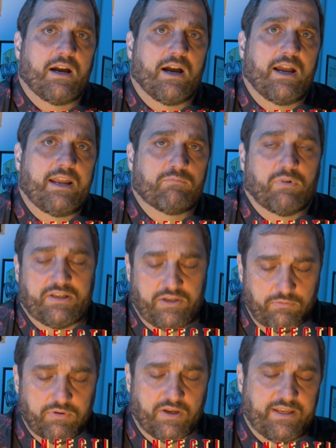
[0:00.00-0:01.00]
And what are
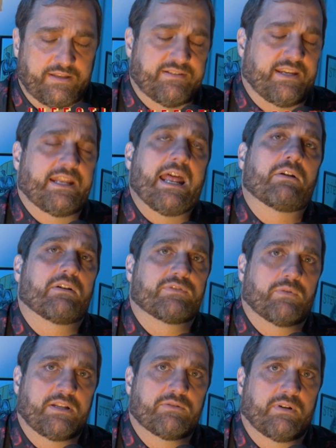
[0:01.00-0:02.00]
you looking to get out of
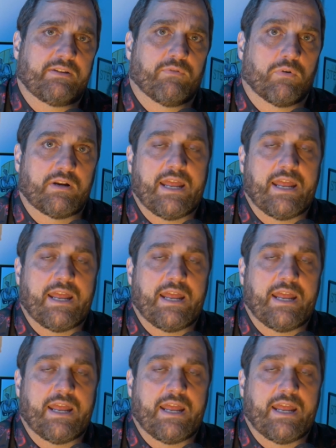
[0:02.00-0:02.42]
2024,